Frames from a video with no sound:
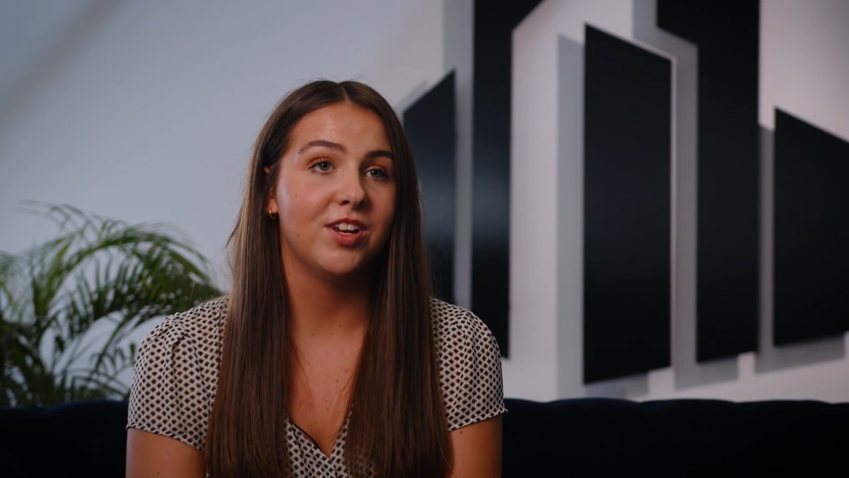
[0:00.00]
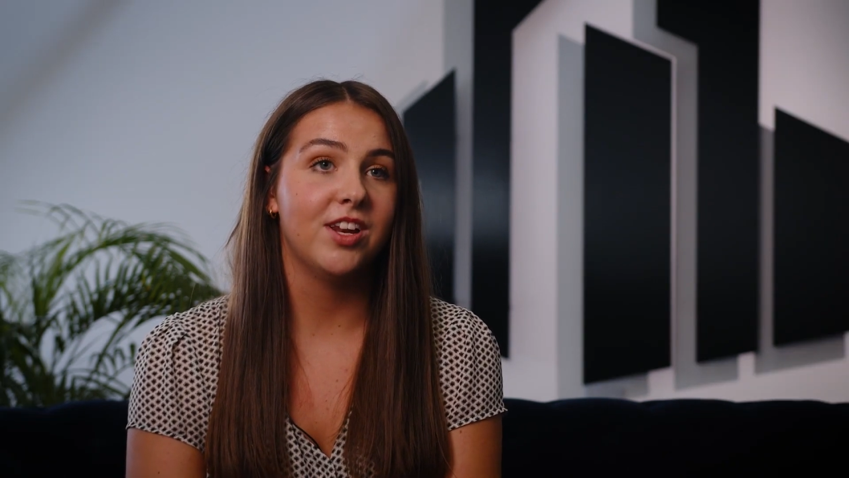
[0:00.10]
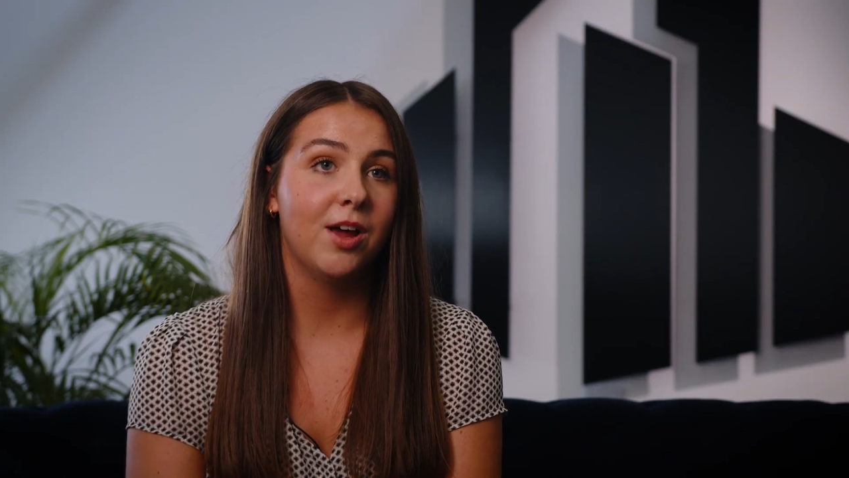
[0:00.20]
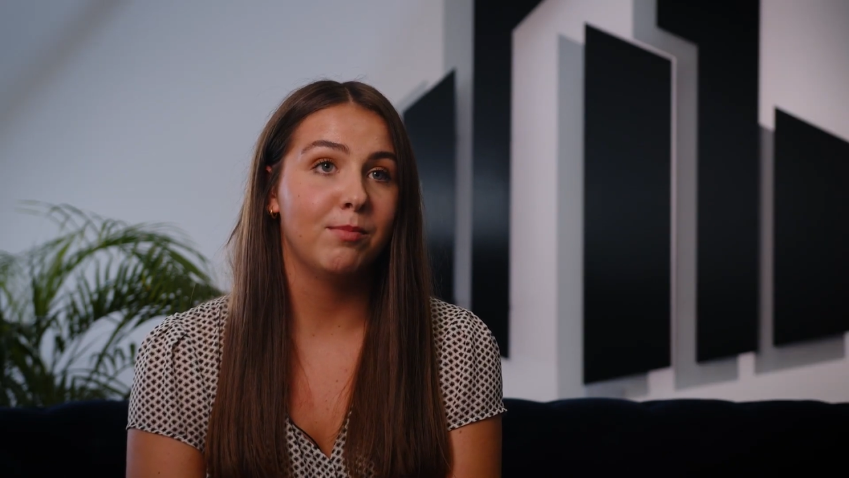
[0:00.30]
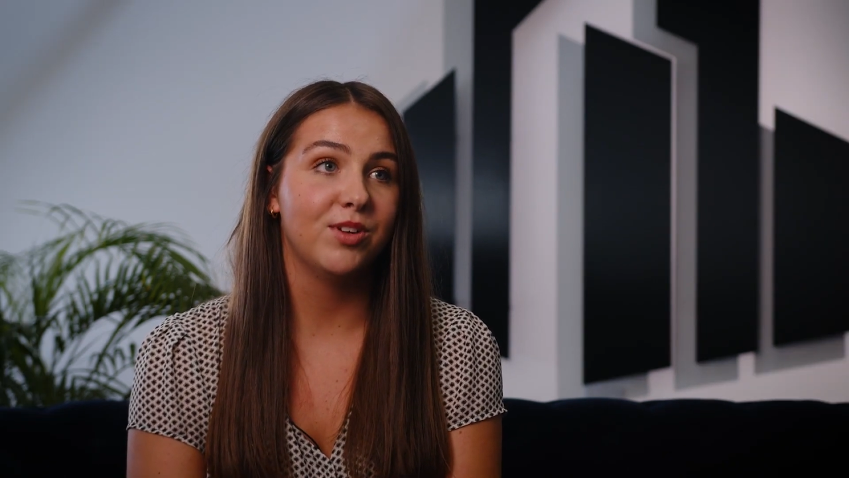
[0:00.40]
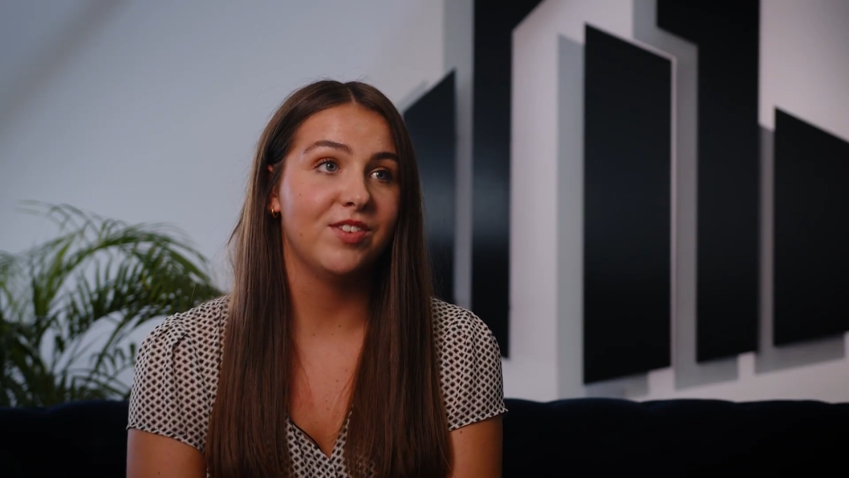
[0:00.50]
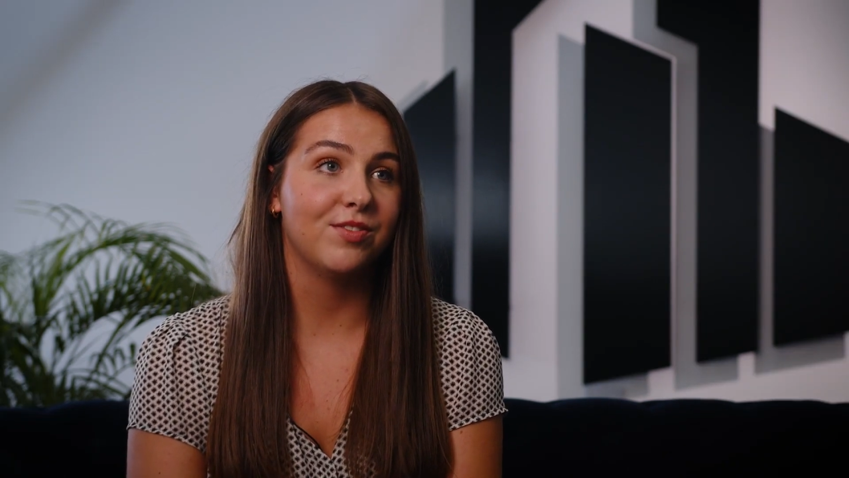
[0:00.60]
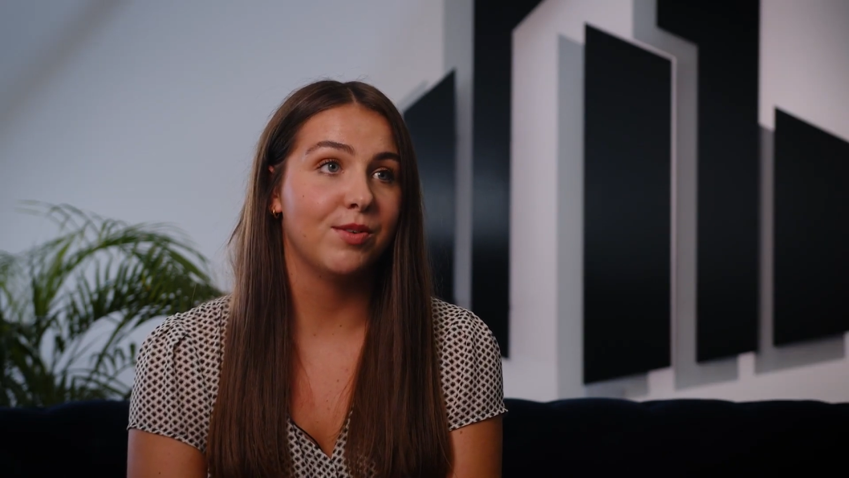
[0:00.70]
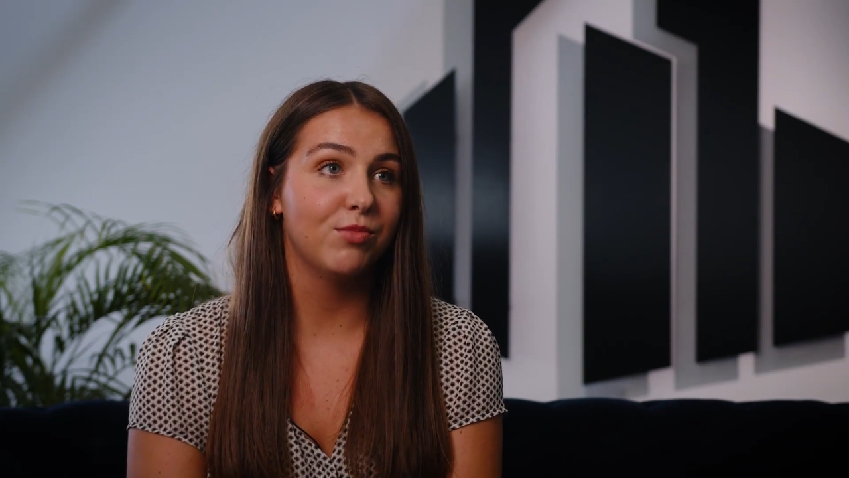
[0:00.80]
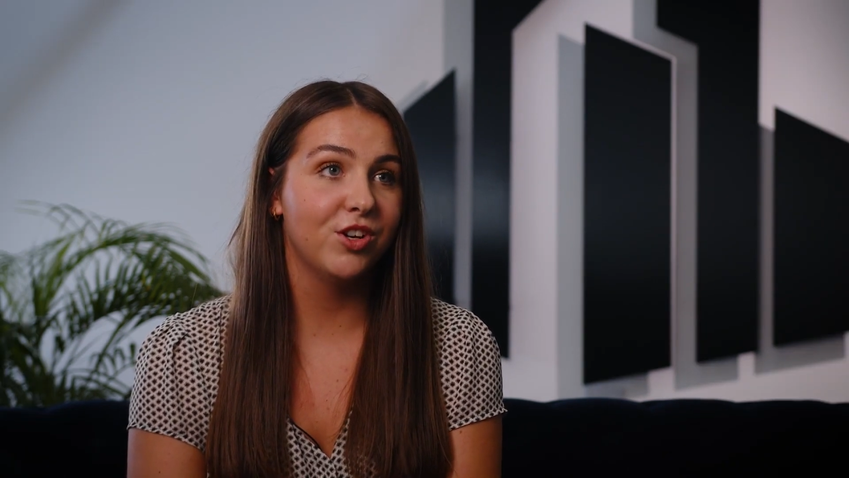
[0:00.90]
in a number of
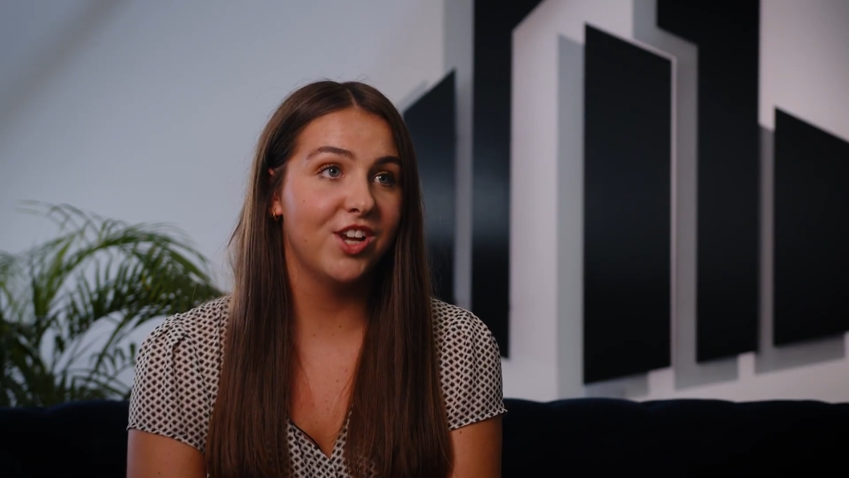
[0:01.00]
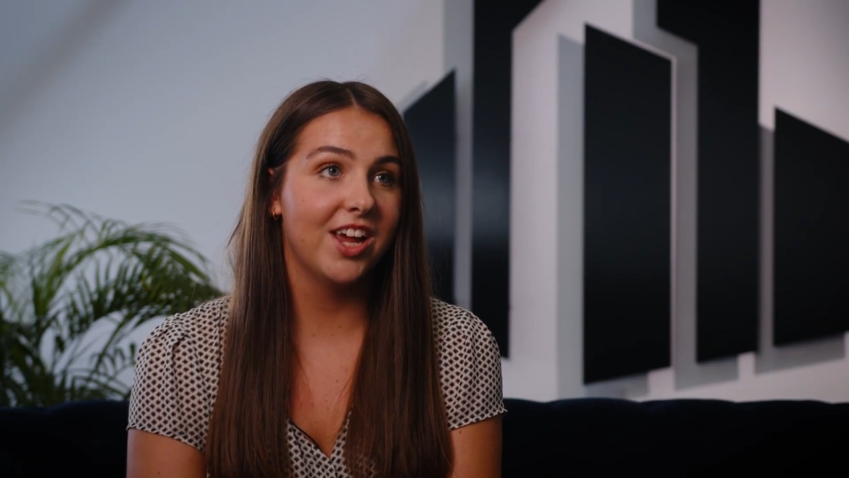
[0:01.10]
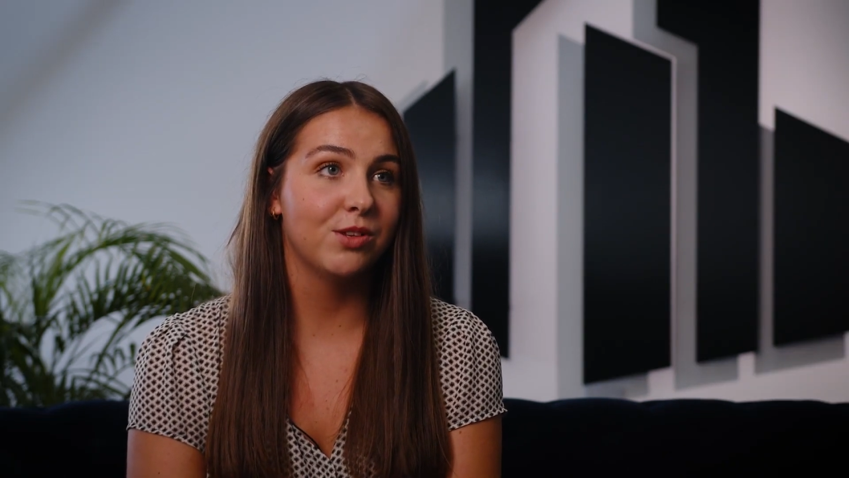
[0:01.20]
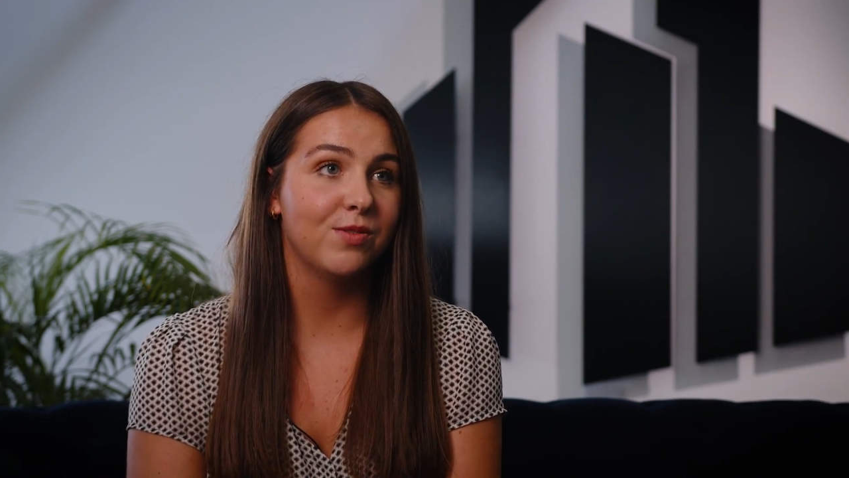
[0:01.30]
different projects